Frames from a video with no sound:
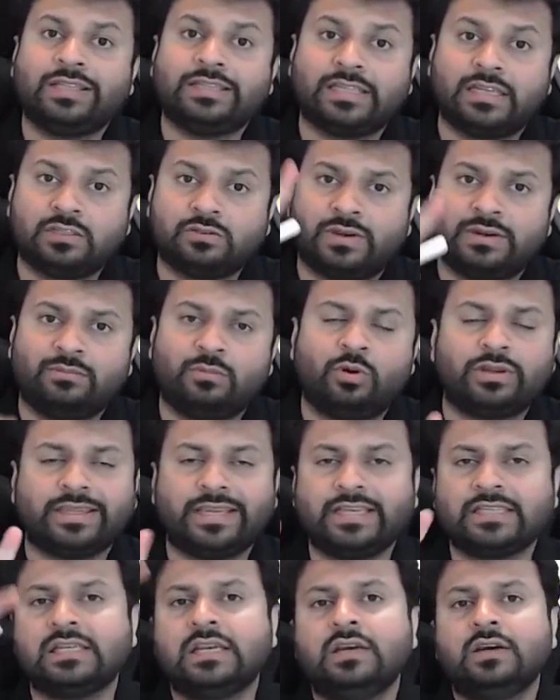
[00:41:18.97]
and there is one more
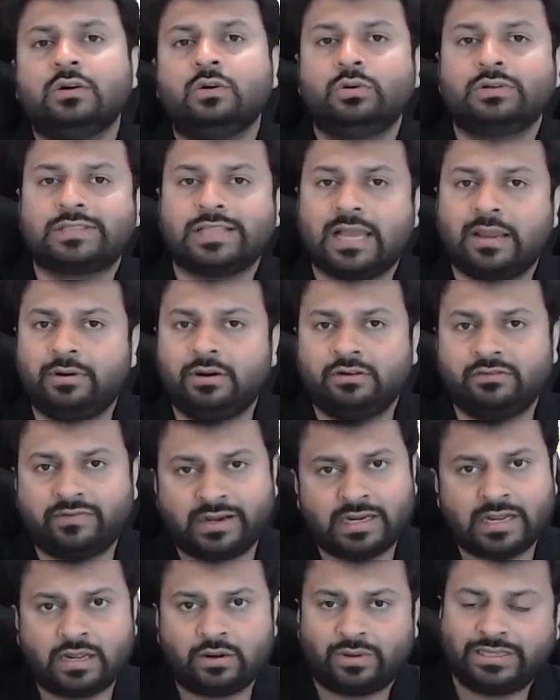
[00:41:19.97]
case who is liable to
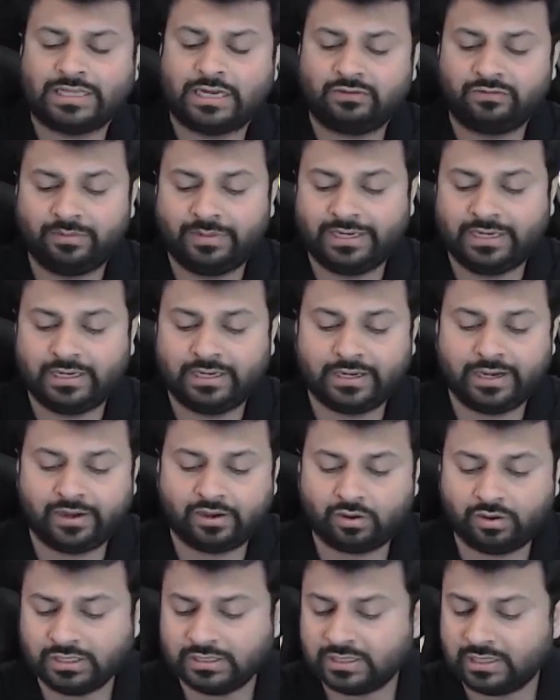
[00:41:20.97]
file ROI, that will be dealing
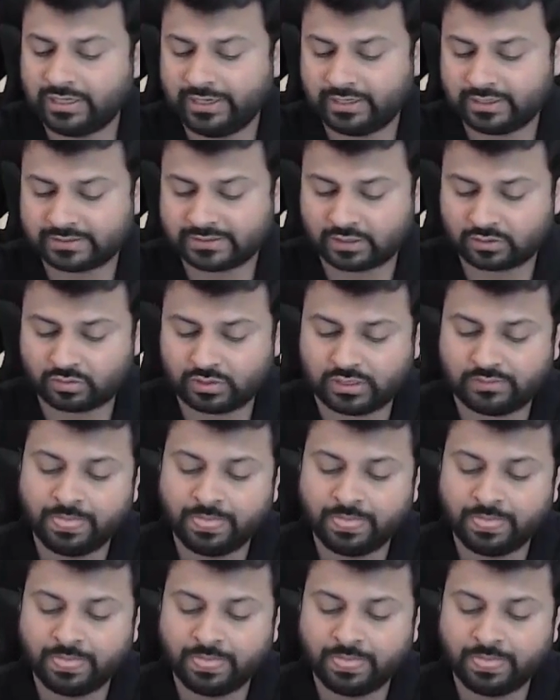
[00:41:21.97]
later on in the latest circular.